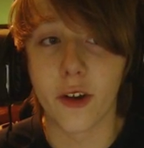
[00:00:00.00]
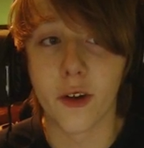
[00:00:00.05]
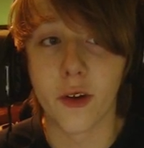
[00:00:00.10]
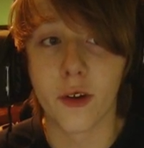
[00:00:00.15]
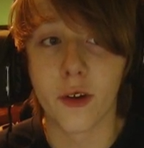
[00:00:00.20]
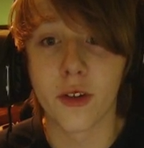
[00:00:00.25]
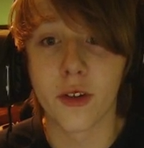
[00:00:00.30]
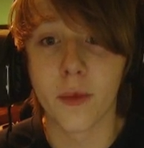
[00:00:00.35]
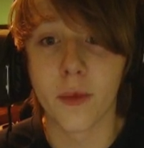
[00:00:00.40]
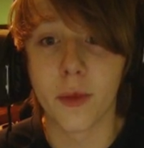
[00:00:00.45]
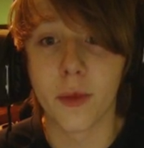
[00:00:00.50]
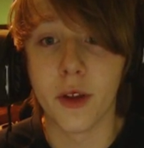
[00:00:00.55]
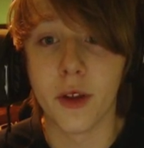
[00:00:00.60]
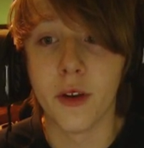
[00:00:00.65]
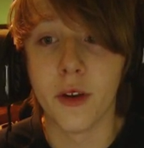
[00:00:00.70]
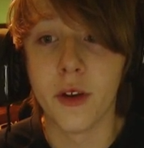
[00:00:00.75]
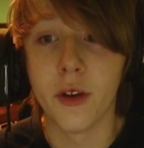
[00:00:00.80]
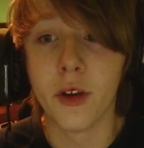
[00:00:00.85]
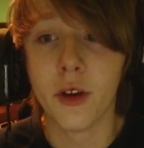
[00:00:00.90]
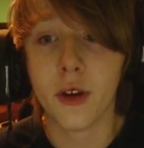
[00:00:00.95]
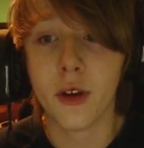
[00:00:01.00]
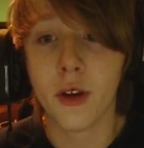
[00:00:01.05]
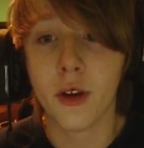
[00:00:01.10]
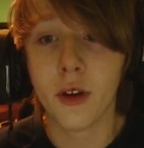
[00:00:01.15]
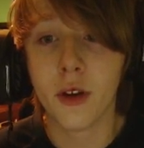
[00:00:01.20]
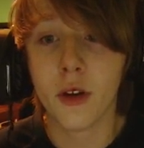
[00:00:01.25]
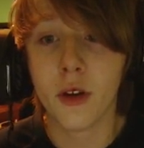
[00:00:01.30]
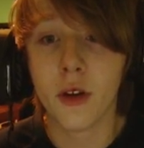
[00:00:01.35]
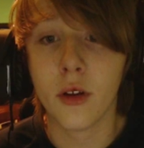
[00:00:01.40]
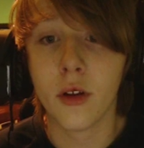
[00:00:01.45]
or something?
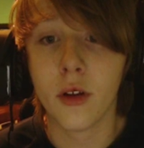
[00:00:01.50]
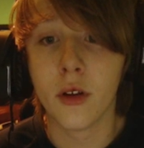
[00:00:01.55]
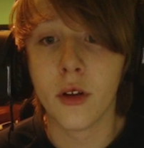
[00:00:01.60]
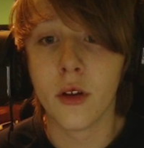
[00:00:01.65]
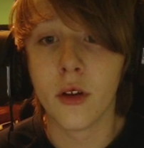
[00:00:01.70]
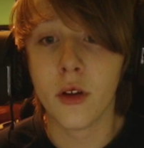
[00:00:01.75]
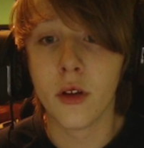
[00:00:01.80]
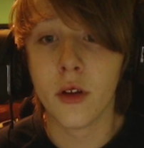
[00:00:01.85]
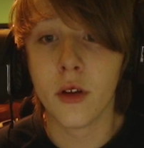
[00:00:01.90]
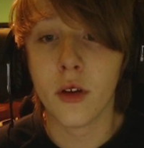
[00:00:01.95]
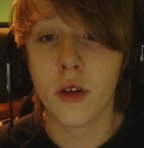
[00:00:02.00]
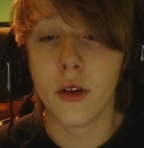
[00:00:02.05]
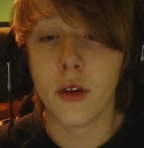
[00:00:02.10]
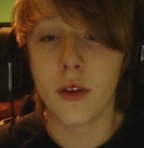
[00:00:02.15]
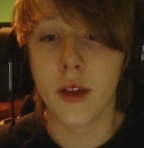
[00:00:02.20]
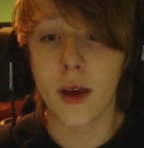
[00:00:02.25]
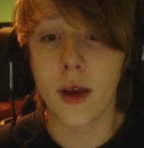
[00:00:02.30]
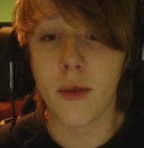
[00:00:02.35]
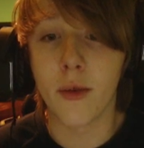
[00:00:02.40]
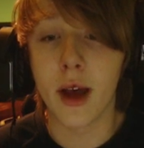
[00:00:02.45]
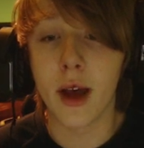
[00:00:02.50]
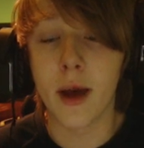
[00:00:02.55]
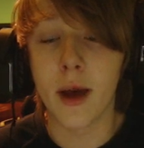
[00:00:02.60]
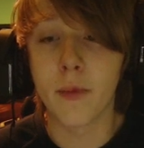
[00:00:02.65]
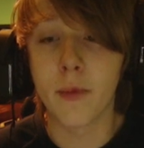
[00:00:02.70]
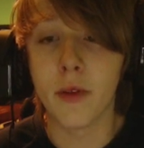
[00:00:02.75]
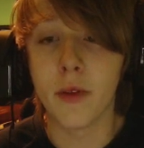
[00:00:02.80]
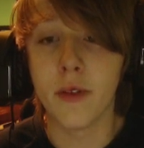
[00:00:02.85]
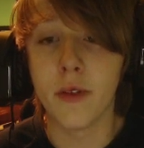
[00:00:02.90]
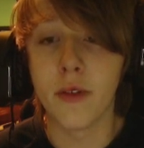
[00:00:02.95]
Is that what
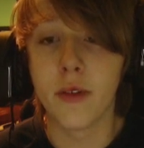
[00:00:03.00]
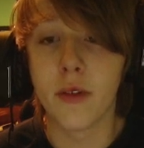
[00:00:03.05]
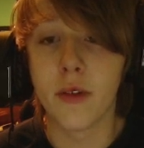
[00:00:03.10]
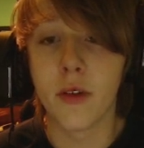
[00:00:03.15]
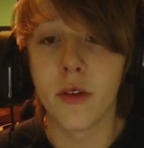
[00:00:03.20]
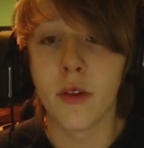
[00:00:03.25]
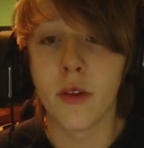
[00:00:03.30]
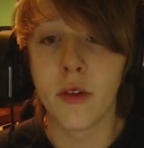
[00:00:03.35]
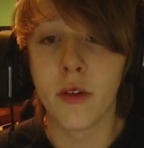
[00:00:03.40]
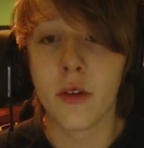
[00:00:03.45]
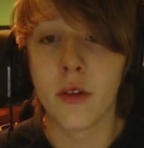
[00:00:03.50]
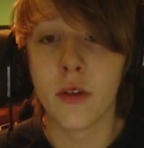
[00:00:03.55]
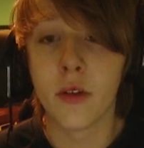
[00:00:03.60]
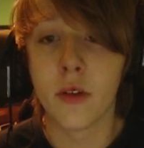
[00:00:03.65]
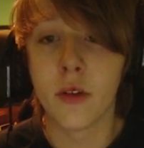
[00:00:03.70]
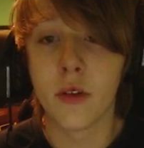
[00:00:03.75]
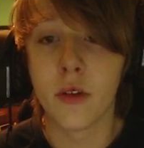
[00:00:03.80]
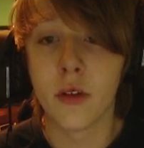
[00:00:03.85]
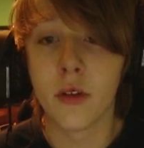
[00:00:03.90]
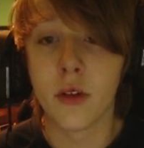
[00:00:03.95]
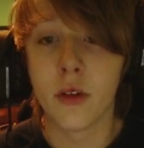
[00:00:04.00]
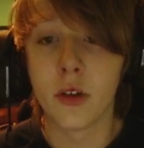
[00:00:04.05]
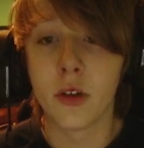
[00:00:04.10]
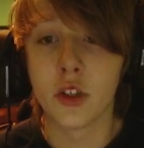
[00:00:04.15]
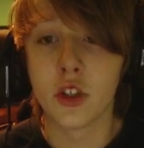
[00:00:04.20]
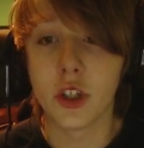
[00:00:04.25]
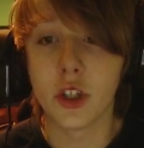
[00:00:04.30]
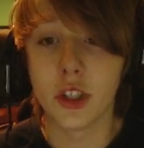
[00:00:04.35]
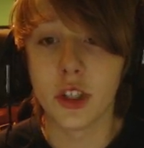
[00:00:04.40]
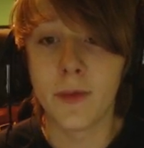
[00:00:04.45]
happens?
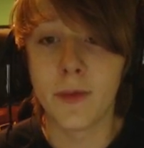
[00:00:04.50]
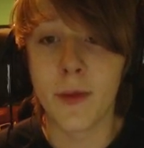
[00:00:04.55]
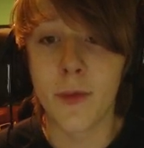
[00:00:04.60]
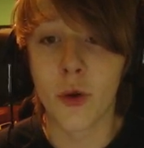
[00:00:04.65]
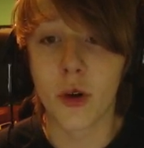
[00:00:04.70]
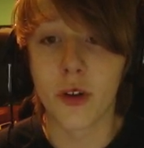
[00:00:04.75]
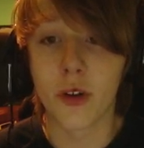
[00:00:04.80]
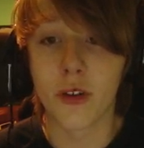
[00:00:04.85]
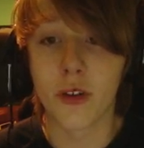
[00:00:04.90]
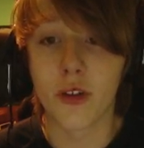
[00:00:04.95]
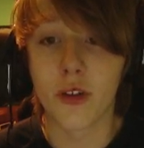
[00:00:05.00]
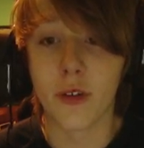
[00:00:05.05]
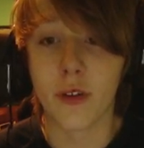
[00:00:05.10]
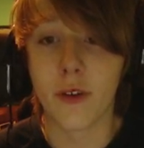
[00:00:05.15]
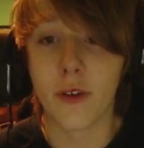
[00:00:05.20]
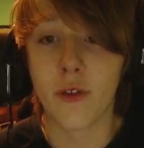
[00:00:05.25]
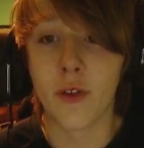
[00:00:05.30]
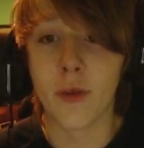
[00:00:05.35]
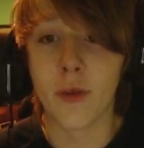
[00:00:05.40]
Should I just be more conservative with my